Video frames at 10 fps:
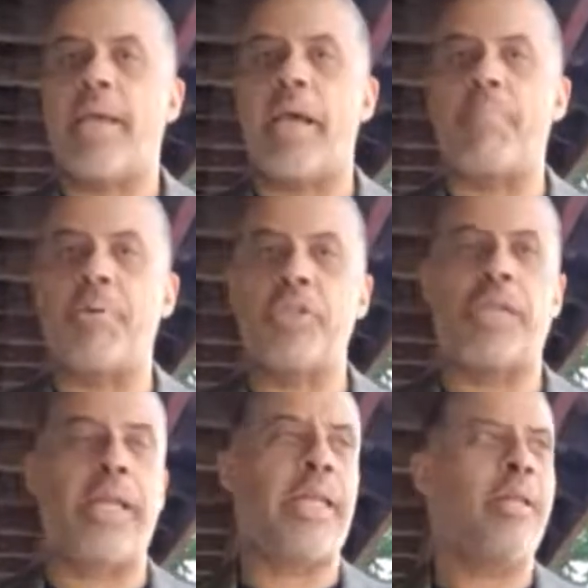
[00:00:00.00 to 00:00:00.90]
I
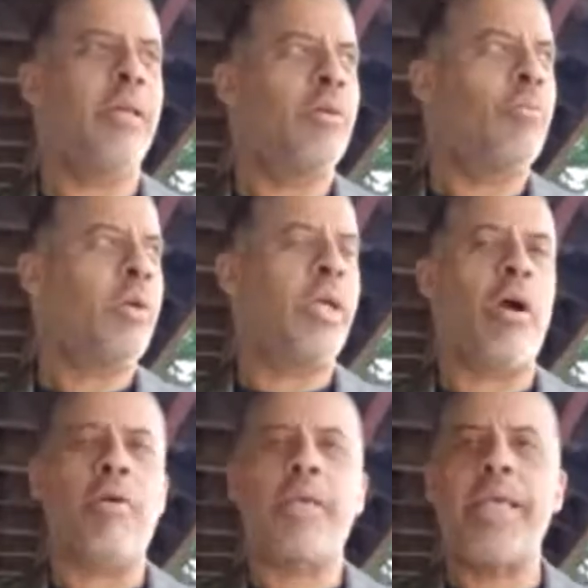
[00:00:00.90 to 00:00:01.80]
appreciate it. We
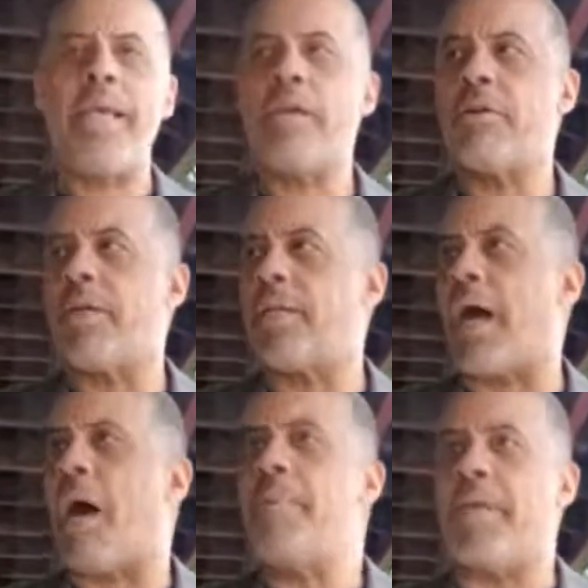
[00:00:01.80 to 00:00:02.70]
are here in
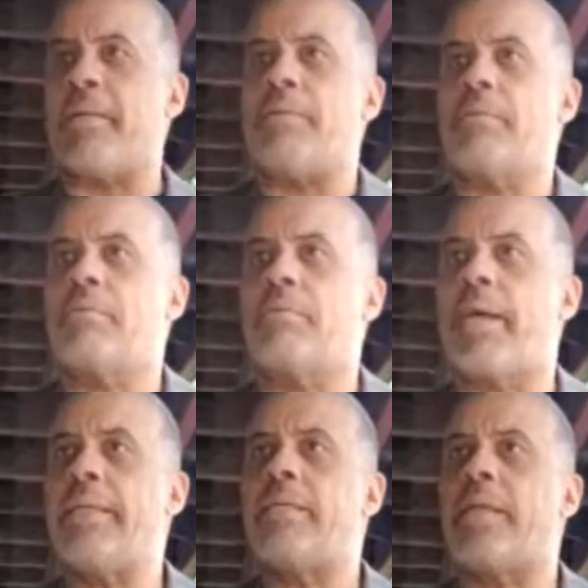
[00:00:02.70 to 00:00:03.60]
Albion,
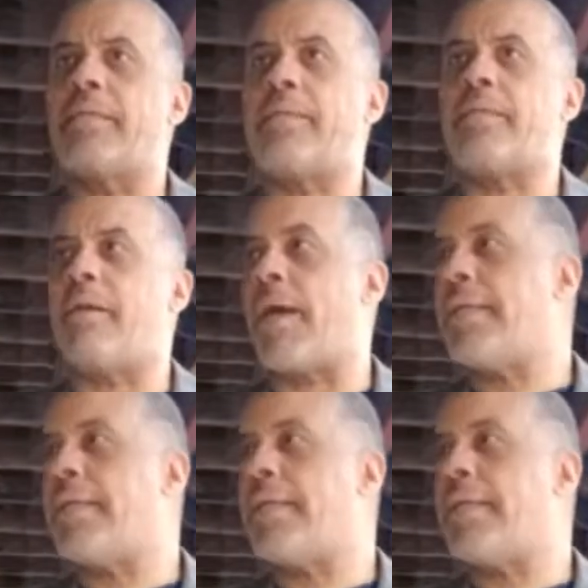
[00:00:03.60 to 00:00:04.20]
right? Did I say it right?